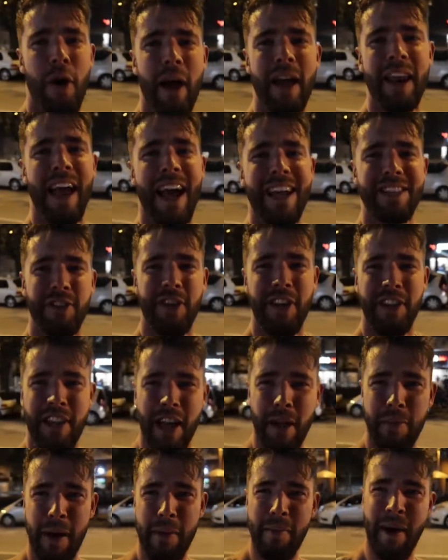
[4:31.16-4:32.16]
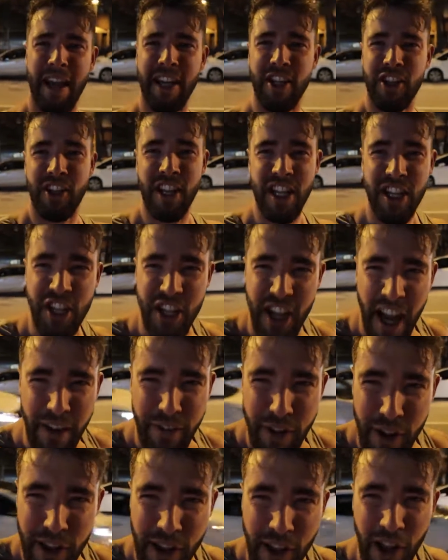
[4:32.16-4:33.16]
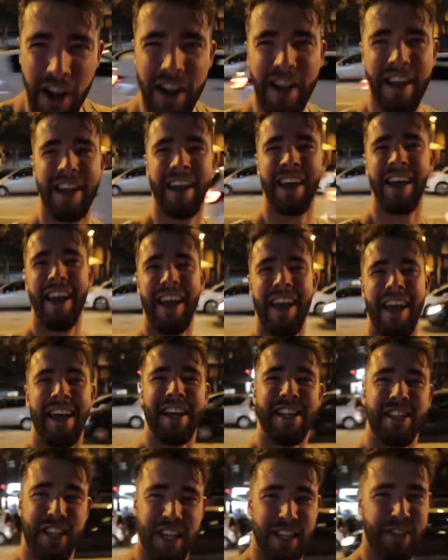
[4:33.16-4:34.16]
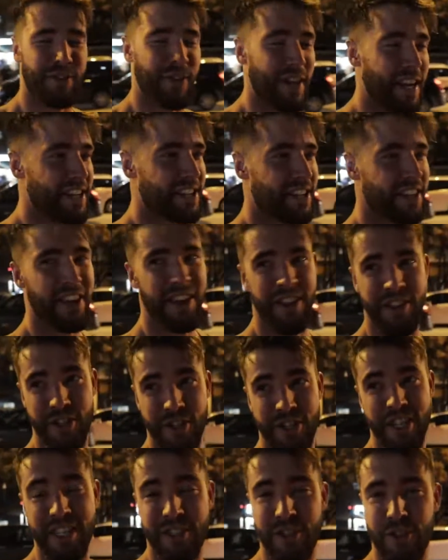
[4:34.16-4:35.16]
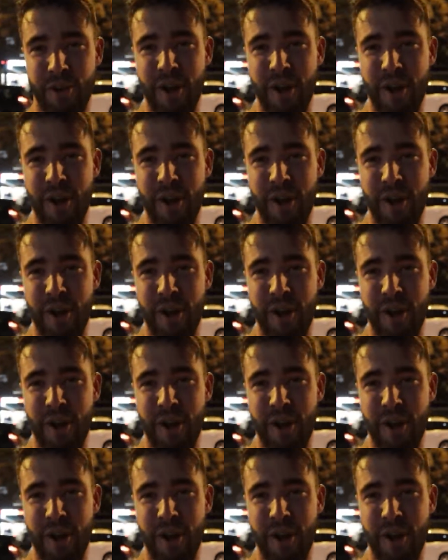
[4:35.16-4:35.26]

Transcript: Alrighty, as you can tell by my disheveled look, just finished another jiu-jitsu